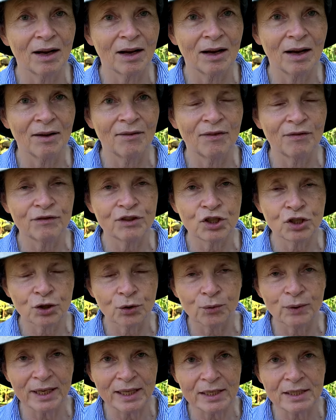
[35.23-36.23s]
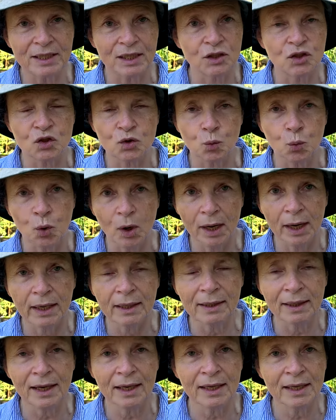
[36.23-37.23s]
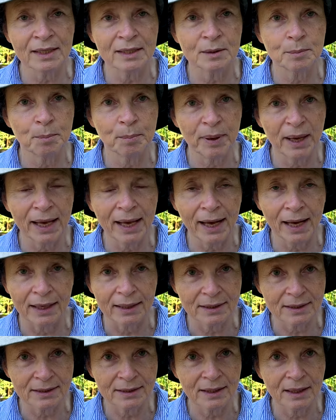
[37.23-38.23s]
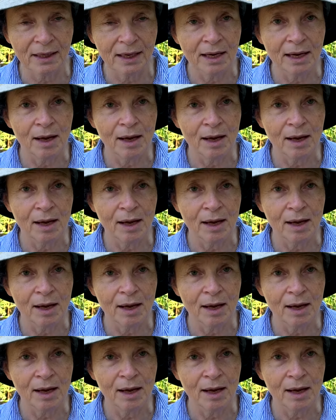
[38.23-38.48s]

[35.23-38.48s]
of two reasons. One is pests.